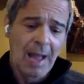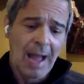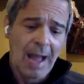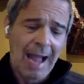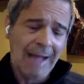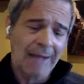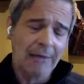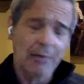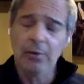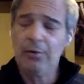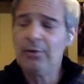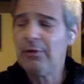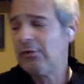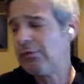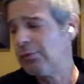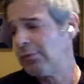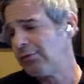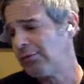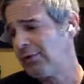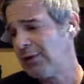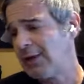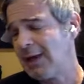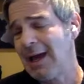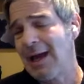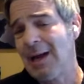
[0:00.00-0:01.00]
I knew this was
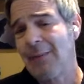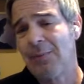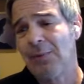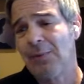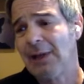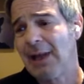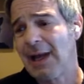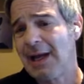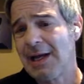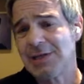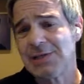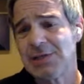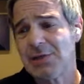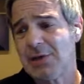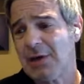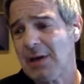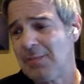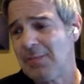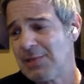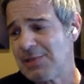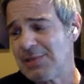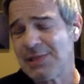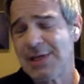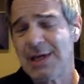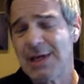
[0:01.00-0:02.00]
going to happen last year. I've
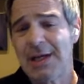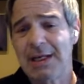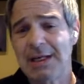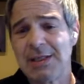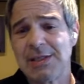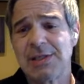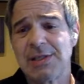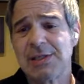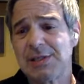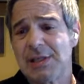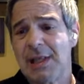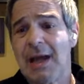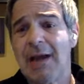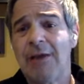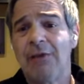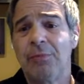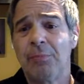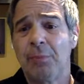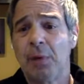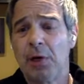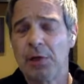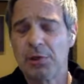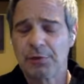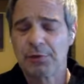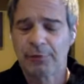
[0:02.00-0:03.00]
been saying it since last
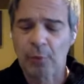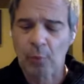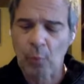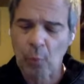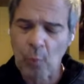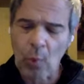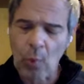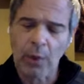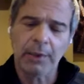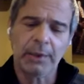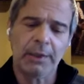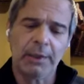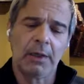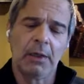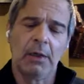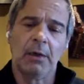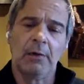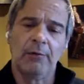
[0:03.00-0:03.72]
March for one year.